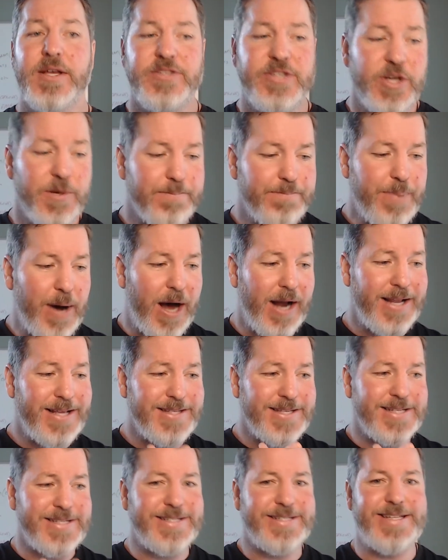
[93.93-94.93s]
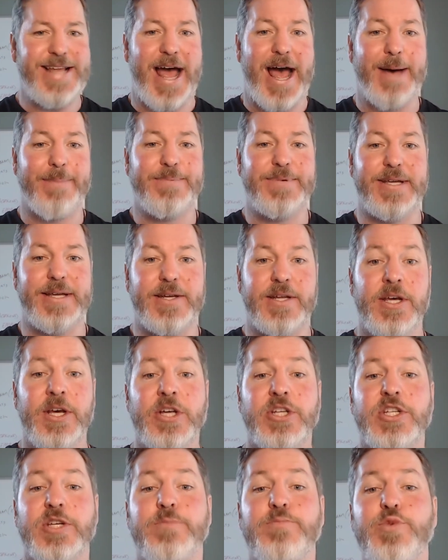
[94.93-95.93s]
So your body's adapted
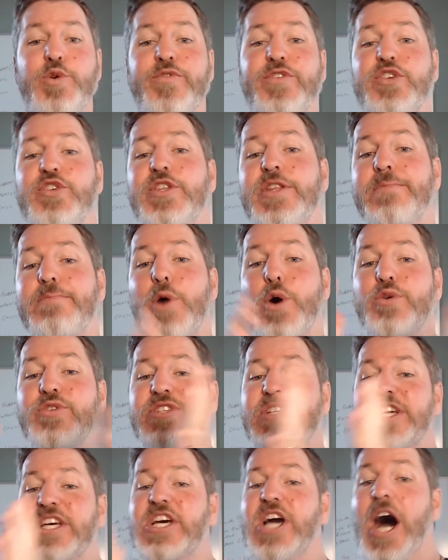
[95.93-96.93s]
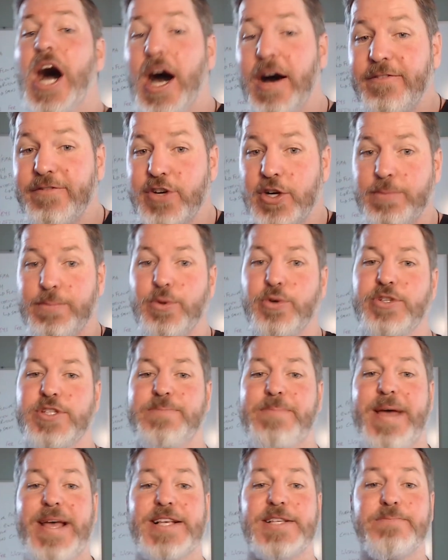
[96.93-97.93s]
to move you to the most comfortable
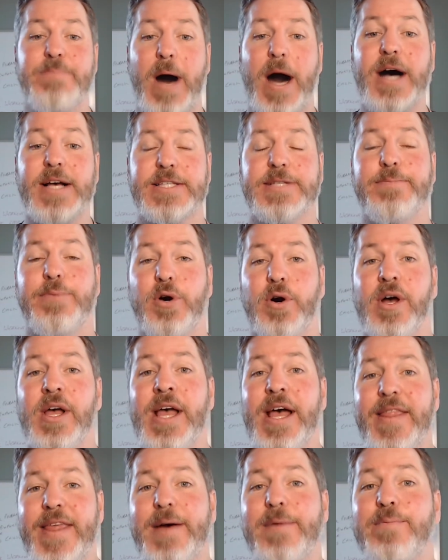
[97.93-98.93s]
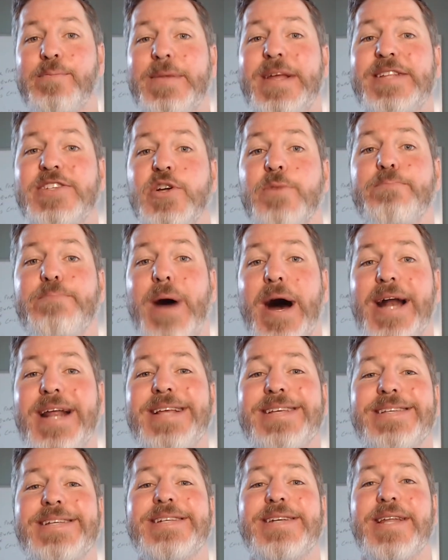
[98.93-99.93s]
space possible. That means your
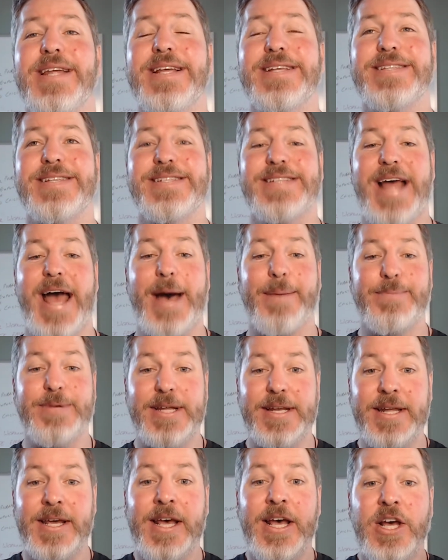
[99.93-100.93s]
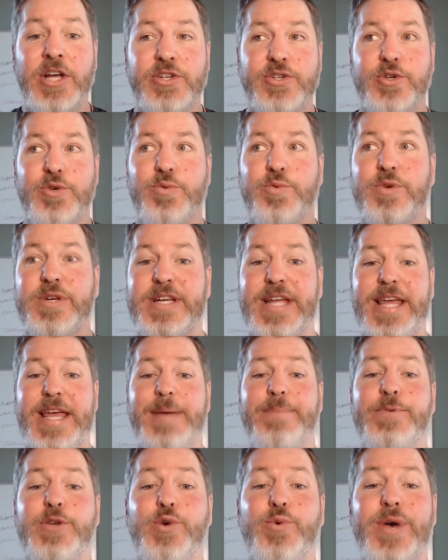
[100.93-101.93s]
body is adapted to
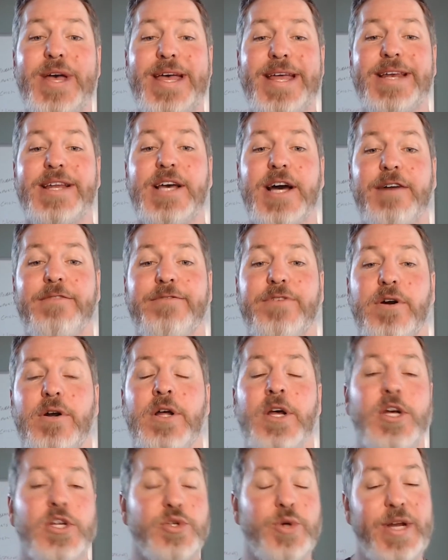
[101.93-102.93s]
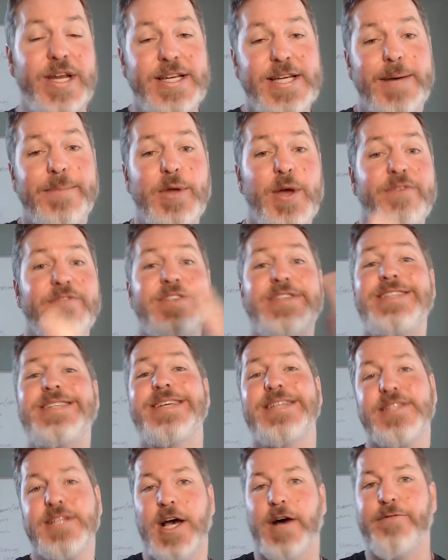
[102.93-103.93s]
keep you in comfort. So anytime you have
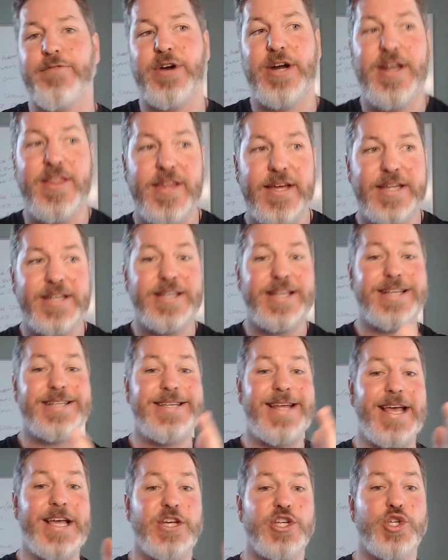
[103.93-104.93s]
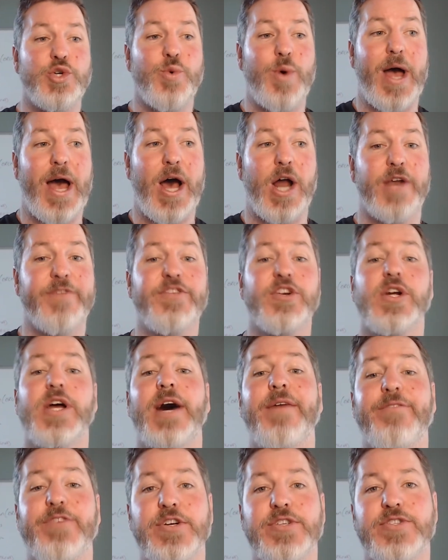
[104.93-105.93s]
discomfort, anything that takes you out of your
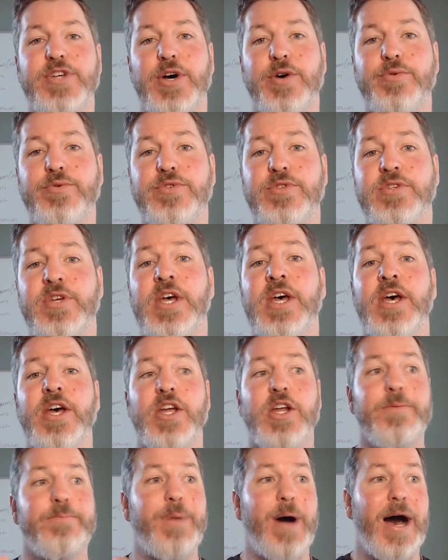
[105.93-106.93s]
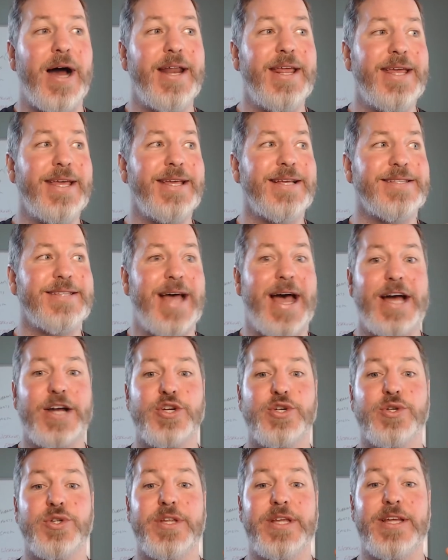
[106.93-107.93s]
comfort zones, your body is
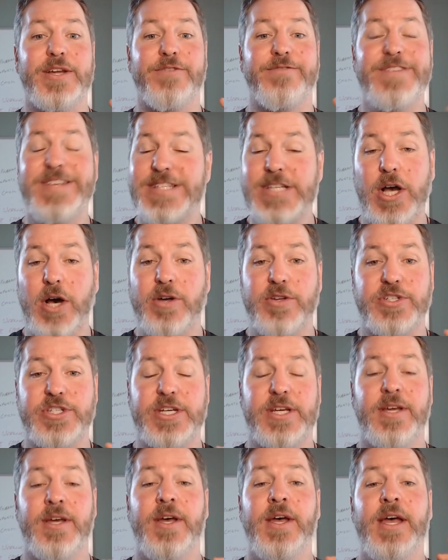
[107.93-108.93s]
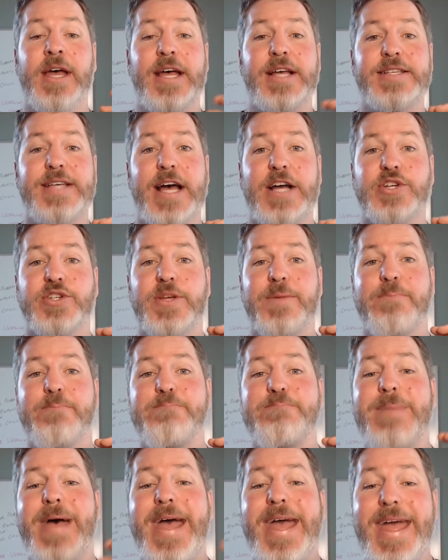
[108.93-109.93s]
actually, your physiology is actually
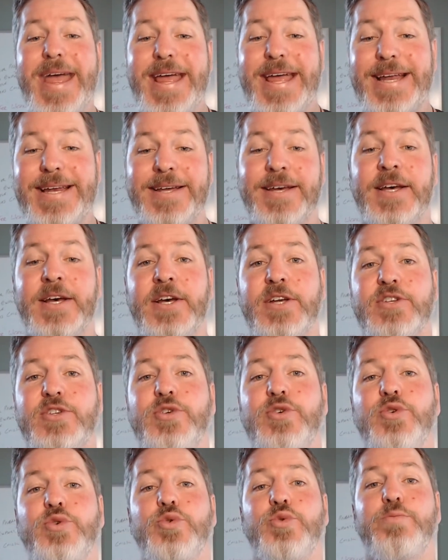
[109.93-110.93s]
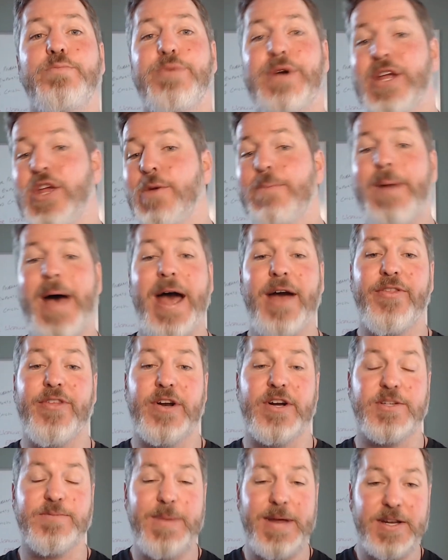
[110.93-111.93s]
made to bring you back
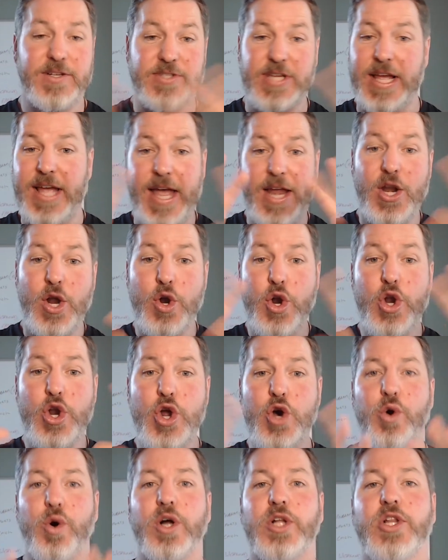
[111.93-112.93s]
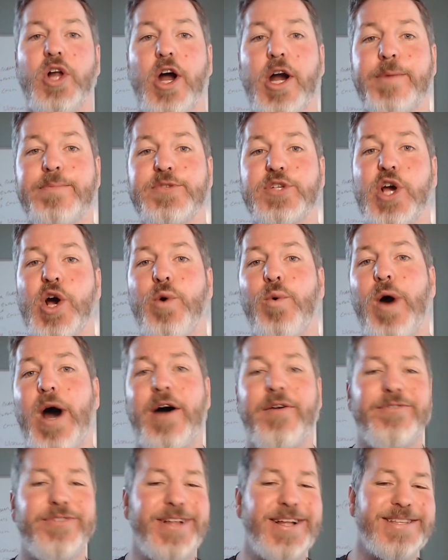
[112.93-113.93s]
there. It's made to say, hey, no, alarms will go
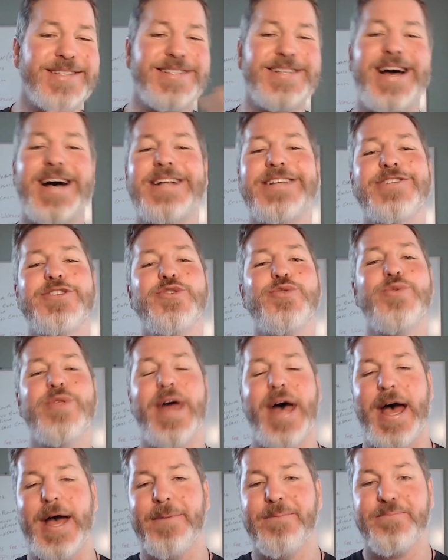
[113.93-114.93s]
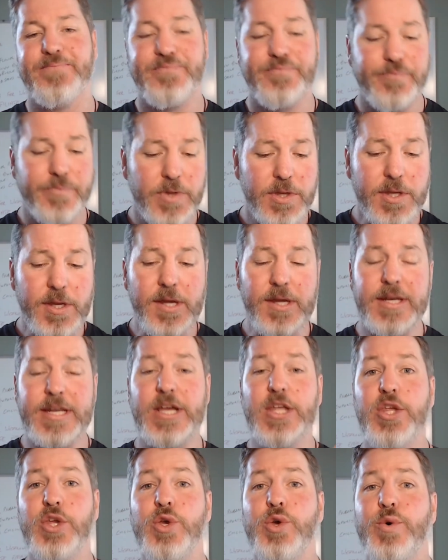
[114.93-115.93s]
off. Let's not do that.
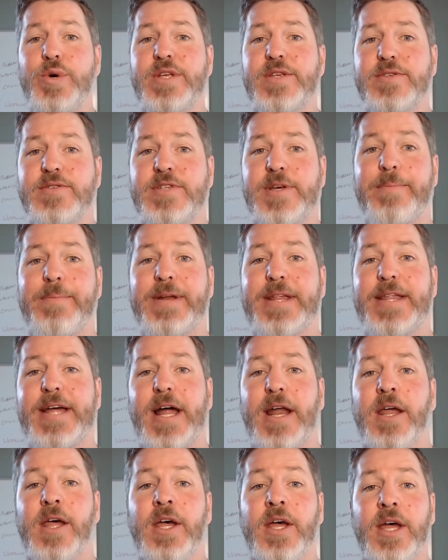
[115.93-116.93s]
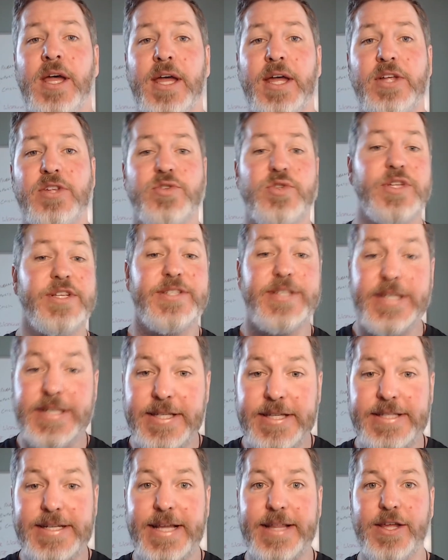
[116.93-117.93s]
Now you as somebody that is listening
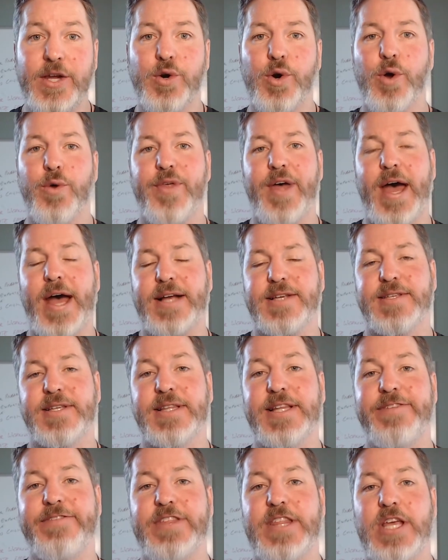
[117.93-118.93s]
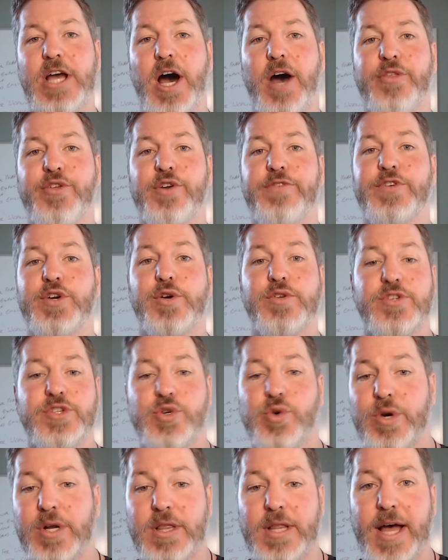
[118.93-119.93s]
to the Daily Growth Hacks and living the author of your own
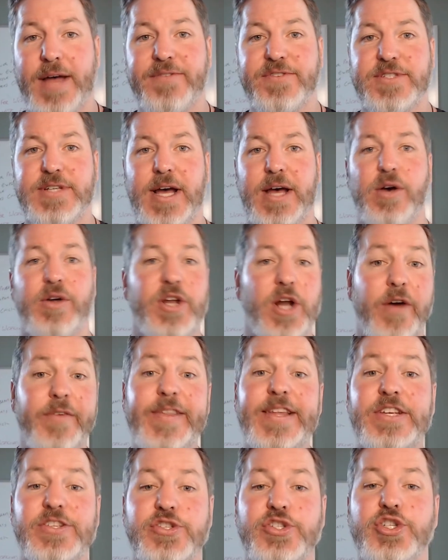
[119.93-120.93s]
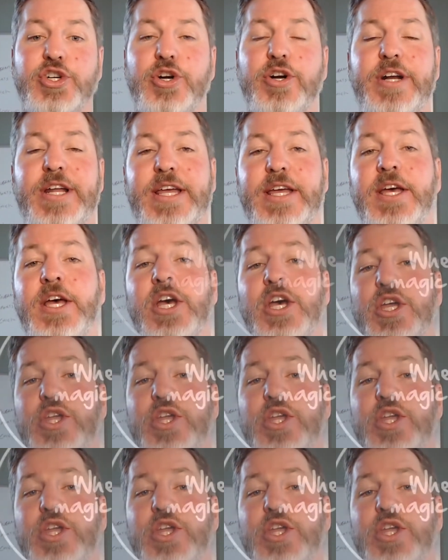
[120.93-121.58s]
story lifestyle and on this journey,